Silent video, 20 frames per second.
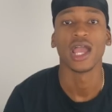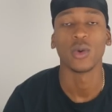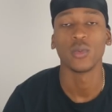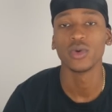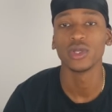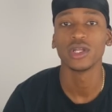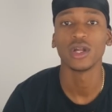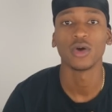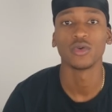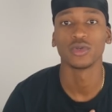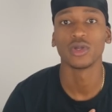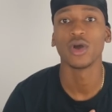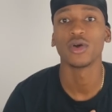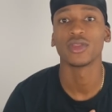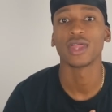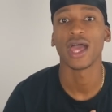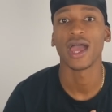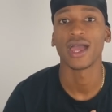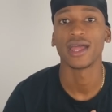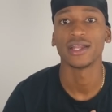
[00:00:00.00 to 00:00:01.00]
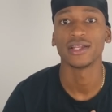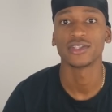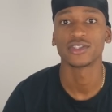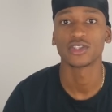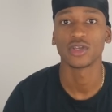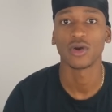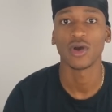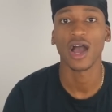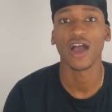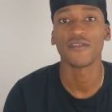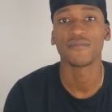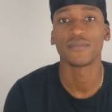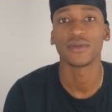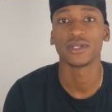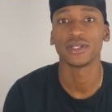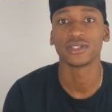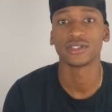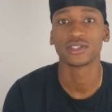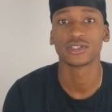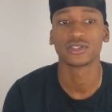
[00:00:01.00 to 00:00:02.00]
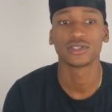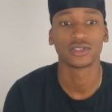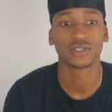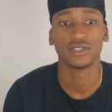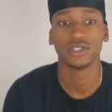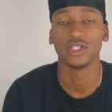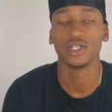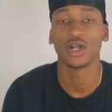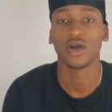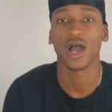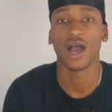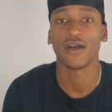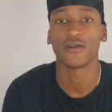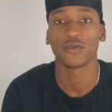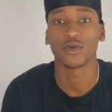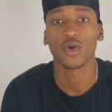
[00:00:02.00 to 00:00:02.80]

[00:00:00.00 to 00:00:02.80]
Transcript: And we don't know that. And so I've been you know, I,